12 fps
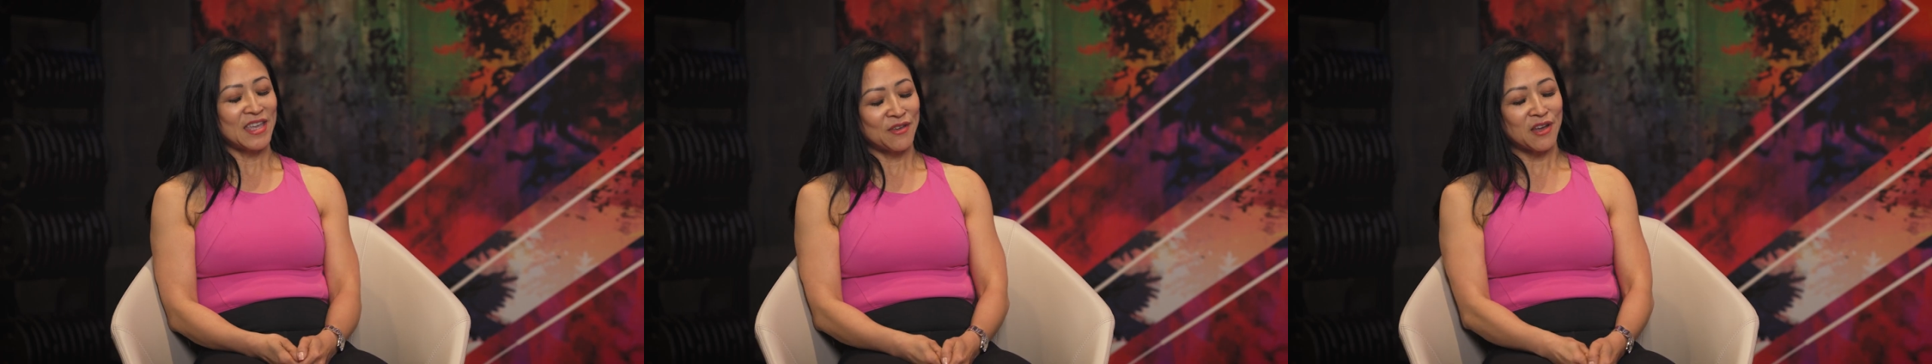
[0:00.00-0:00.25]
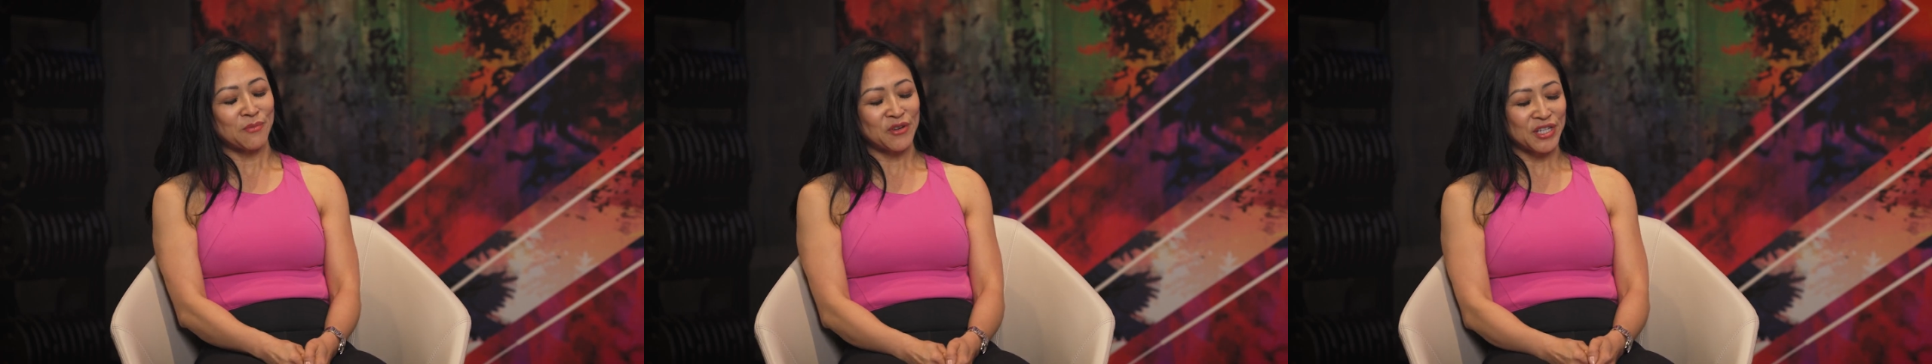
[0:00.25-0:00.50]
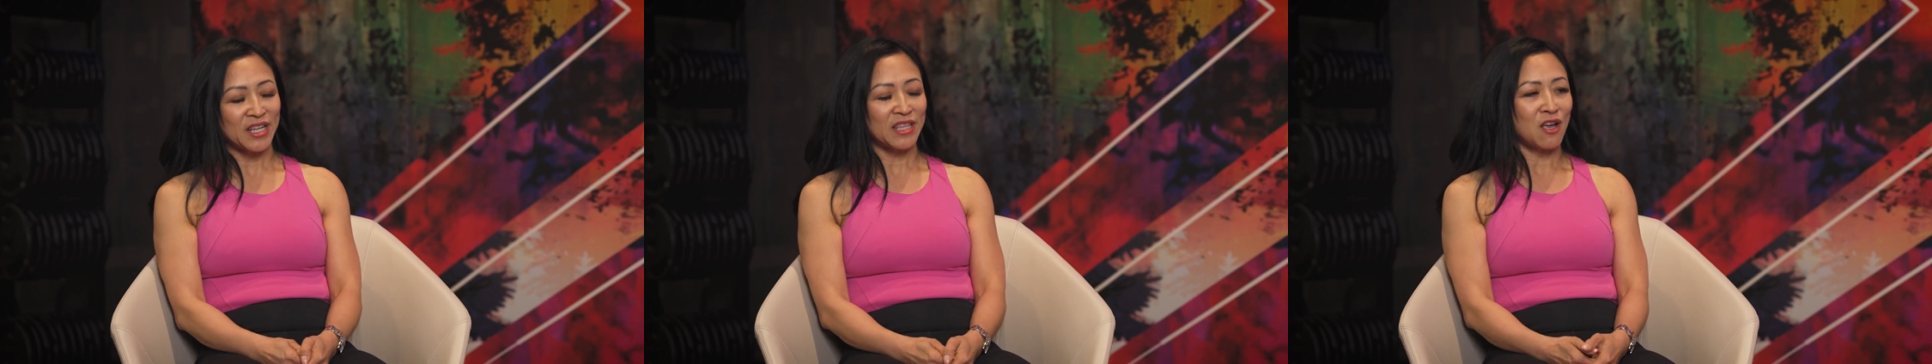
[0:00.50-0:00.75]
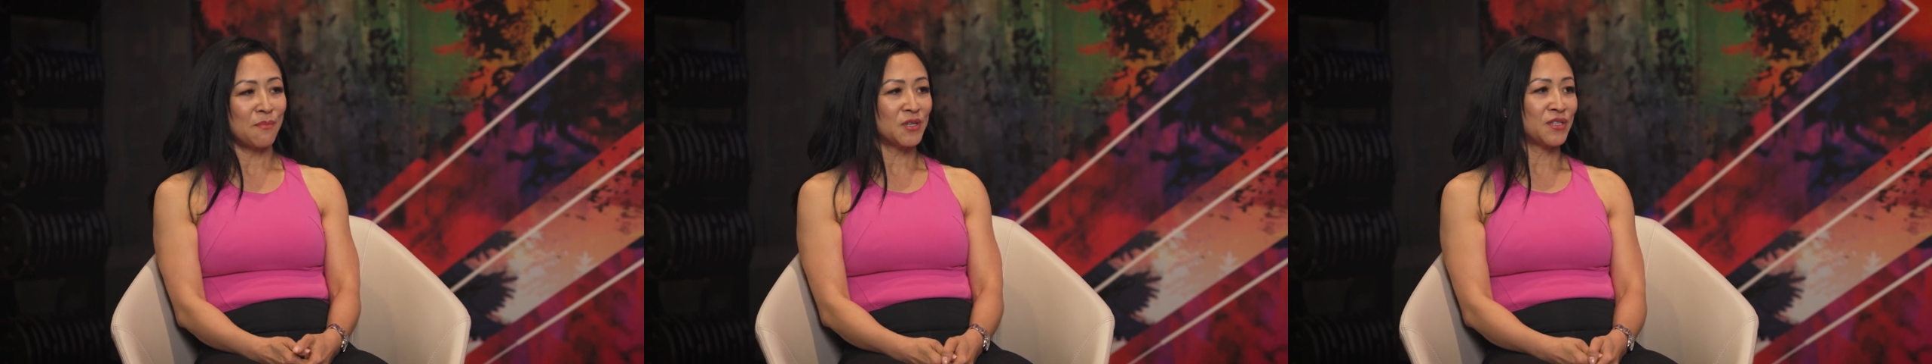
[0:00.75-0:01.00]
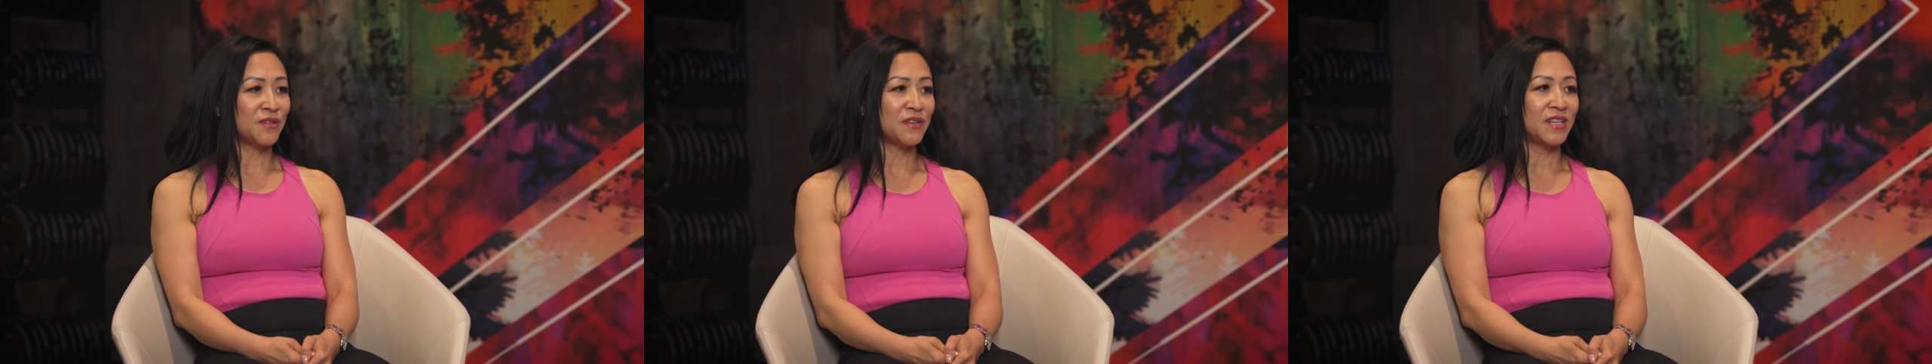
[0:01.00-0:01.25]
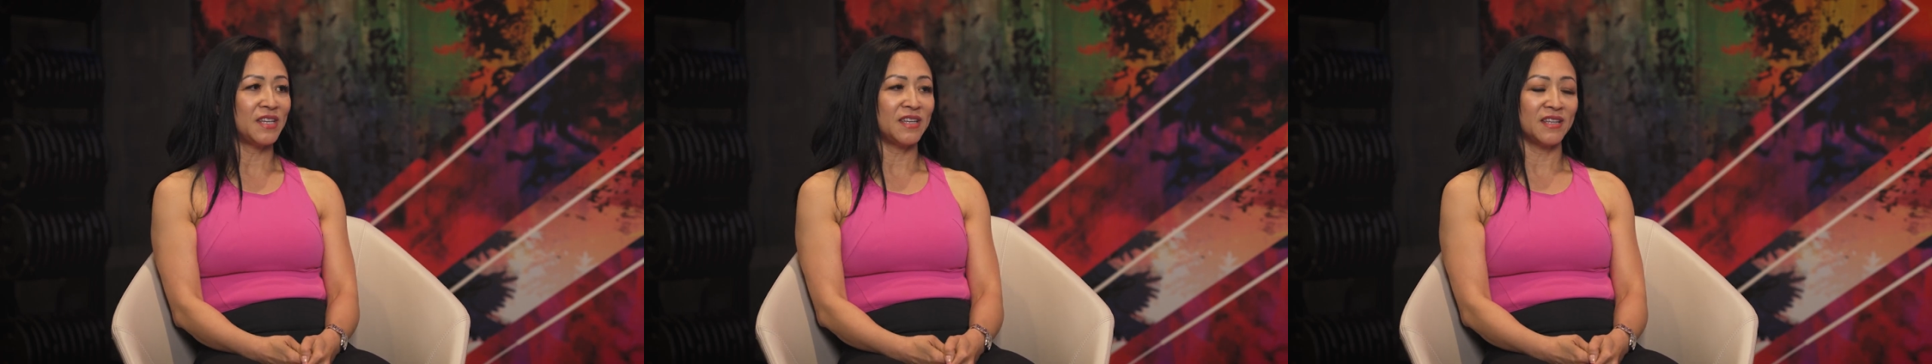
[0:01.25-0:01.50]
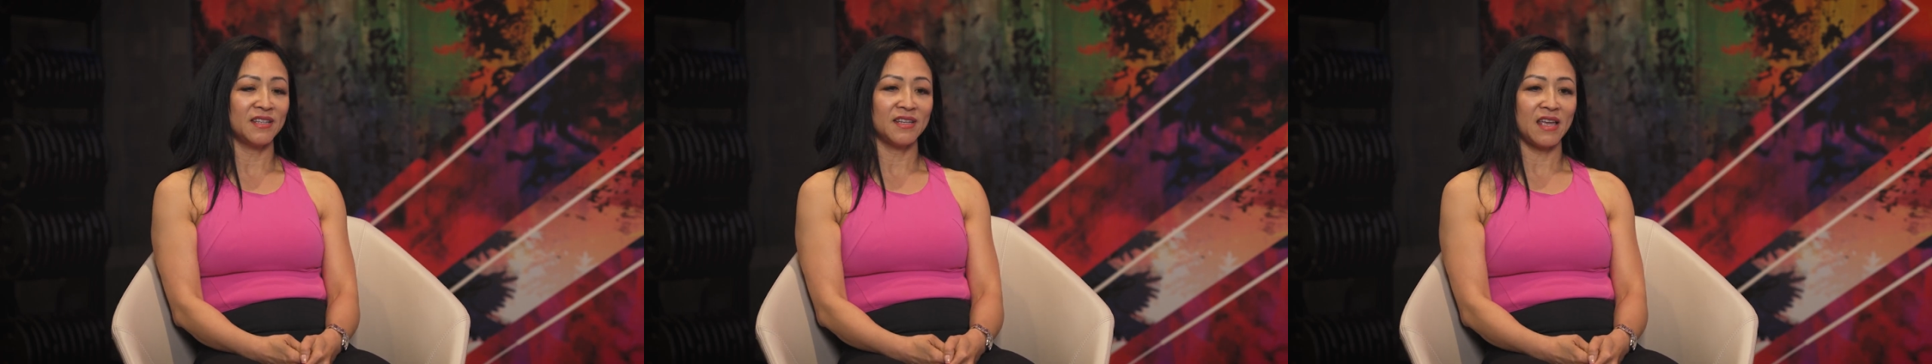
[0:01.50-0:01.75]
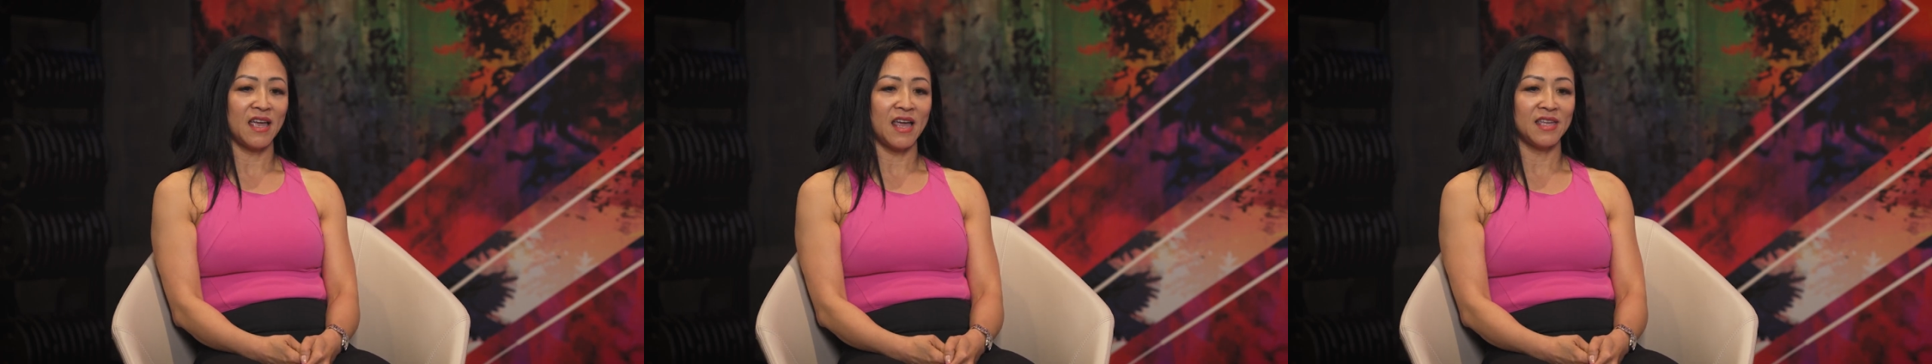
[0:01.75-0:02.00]
you. I appreciate the opportunity, and
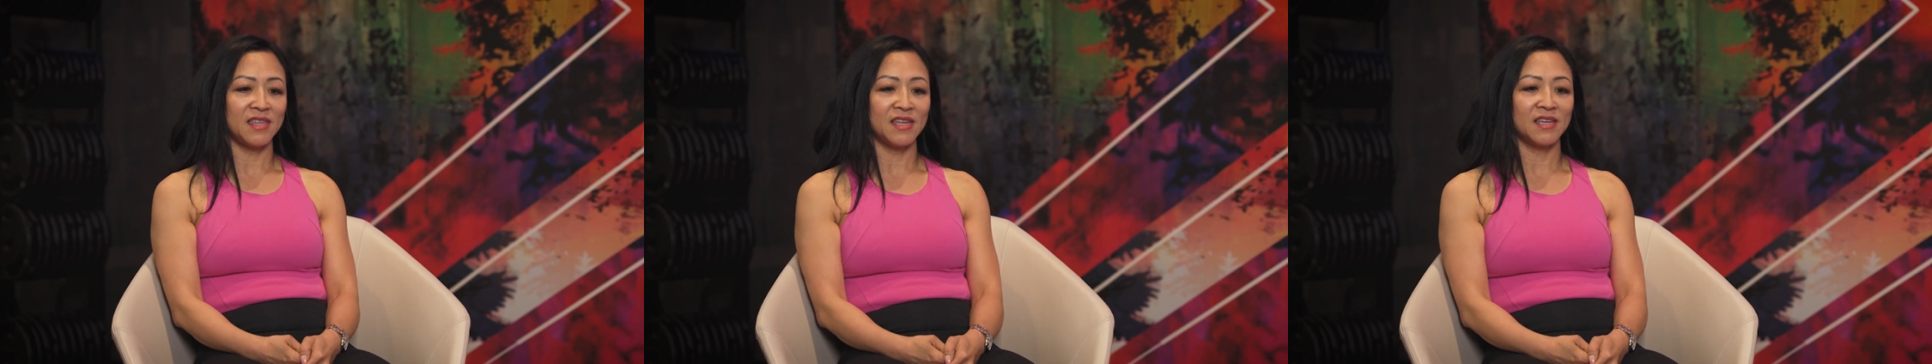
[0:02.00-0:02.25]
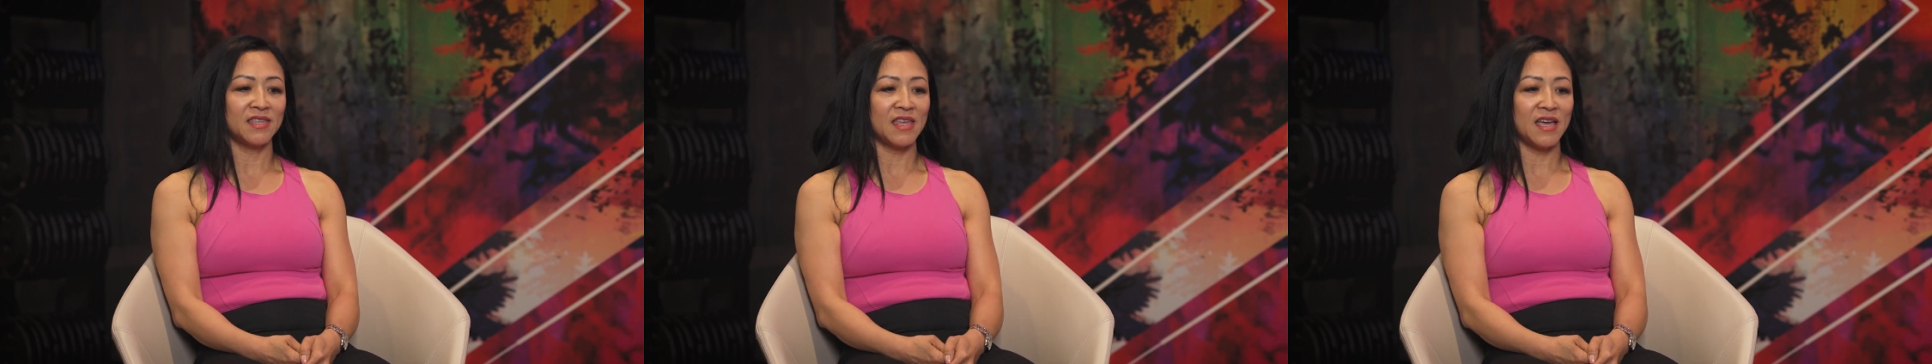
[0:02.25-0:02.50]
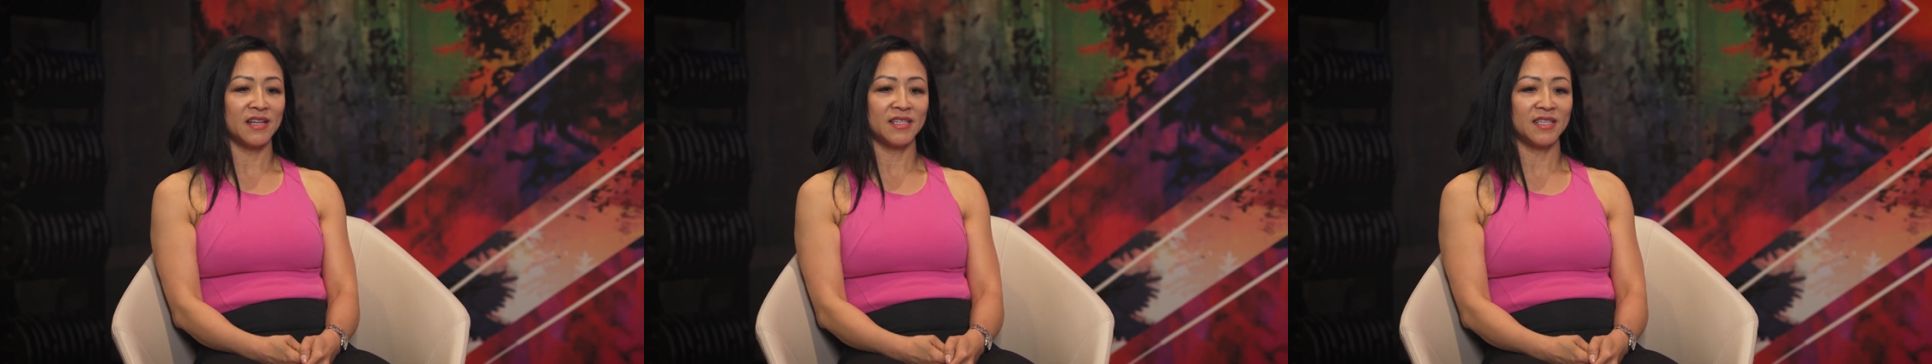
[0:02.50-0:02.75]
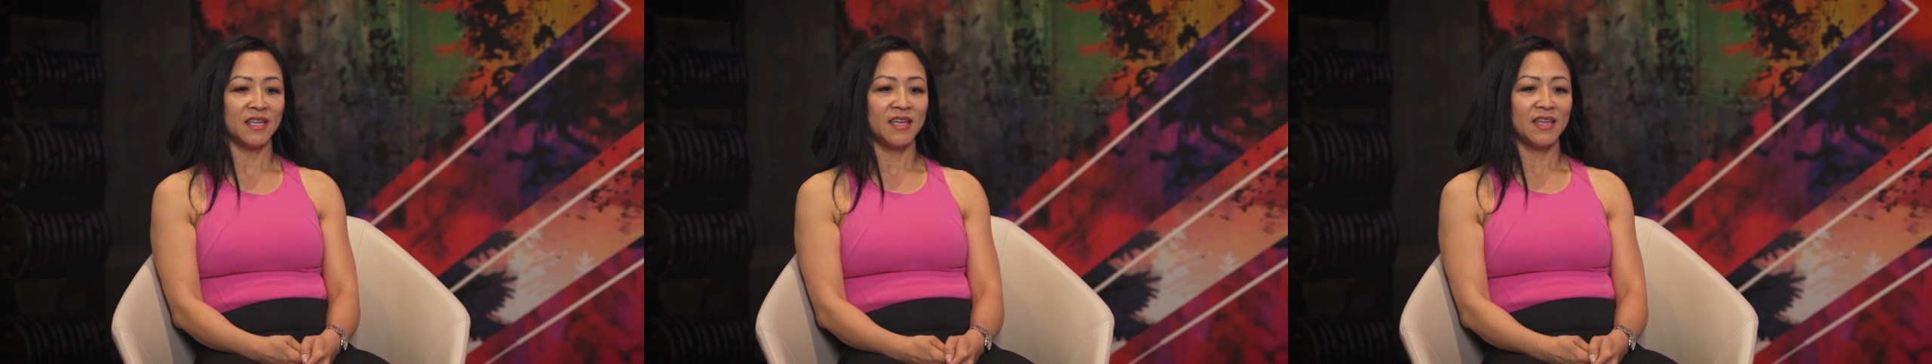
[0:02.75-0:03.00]
I think that